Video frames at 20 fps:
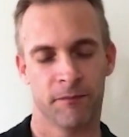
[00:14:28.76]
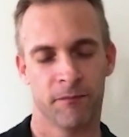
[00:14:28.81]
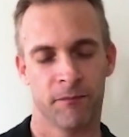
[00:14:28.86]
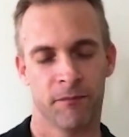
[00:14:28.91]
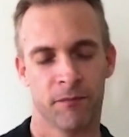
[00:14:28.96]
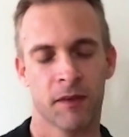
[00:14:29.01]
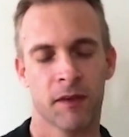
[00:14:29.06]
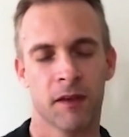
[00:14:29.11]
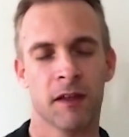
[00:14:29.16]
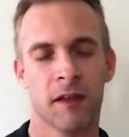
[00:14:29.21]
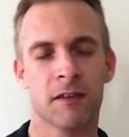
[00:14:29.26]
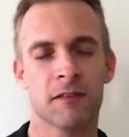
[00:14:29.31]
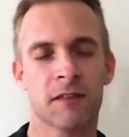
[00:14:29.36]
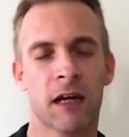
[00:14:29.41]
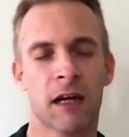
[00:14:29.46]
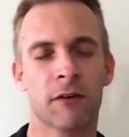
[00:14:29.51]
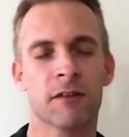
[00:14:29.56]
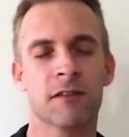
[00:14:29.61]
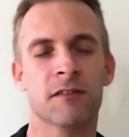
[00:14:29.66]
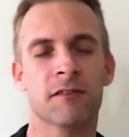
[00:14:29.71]
It's our
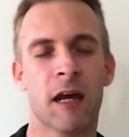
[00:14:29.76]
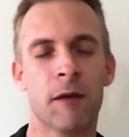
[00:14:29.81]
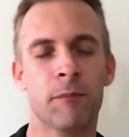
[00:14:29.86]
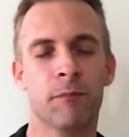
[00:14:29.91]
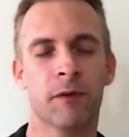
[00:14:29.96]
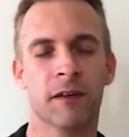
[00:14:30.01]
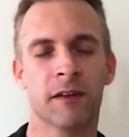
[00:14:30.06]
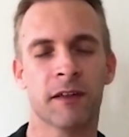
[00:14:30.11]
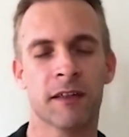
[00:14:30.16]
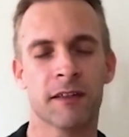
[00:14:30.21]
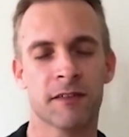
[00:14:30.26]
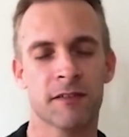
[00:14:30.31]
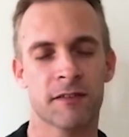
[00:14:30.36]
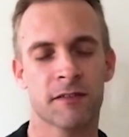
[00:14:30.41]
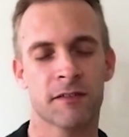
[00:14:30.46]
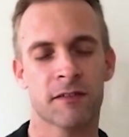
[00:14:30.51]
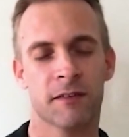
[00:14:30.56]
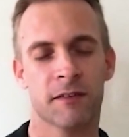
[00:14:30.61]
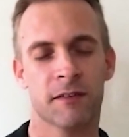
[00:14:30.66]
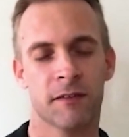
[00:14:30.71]
separateness.
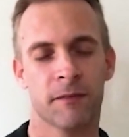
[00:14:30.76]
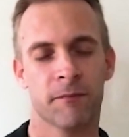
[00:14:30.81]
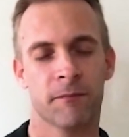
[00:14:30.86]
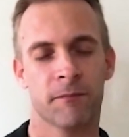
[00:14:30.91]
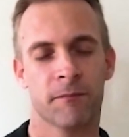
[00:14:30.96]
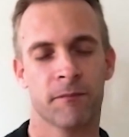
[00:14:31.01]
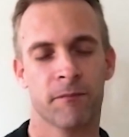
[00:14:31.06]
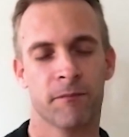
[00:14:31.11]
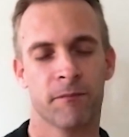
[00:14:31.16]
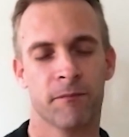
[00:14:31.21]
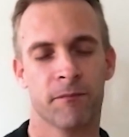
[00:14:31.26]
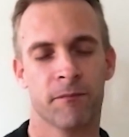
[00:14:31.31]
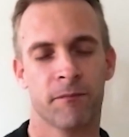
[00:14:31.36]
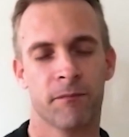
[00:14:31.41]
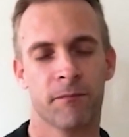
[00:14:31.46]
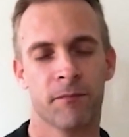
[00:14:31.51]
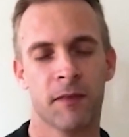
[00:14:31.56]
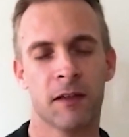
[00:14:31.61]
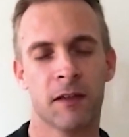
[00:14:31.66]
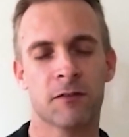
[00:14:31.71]

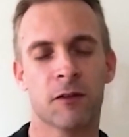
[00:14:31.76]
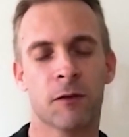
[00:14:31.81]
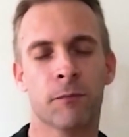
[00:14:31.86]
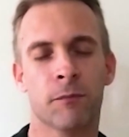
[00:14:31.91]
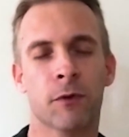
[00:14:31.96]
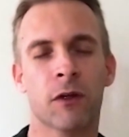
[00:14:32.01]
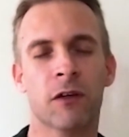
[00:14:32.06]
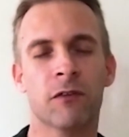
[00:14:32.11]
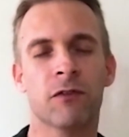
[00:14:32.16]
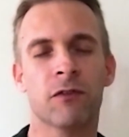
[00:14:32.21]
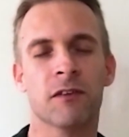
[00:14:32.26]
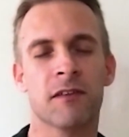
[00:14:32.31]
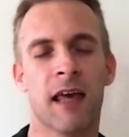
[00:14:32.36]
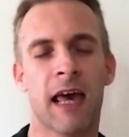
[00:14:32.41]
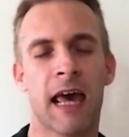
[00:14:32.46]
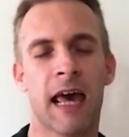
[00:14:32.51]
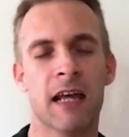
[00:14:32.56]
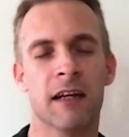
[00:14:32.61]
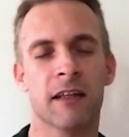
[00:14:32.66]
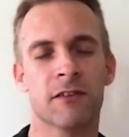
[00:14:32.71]
It's our beautiful
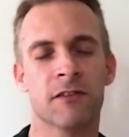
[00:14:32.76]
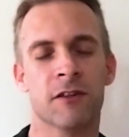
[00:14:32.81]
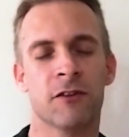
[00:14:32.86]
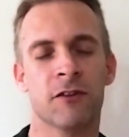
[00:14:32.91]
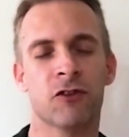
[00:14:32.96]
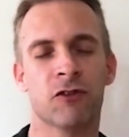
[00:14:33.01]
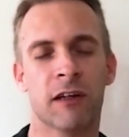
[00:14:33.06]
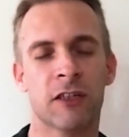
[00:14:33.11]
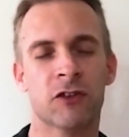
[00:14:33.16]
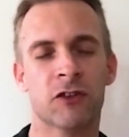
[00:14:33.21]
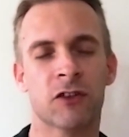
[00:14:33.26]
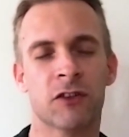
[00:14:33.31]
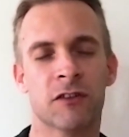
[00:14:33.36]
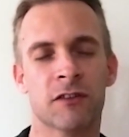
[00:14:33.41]
talents and treasures.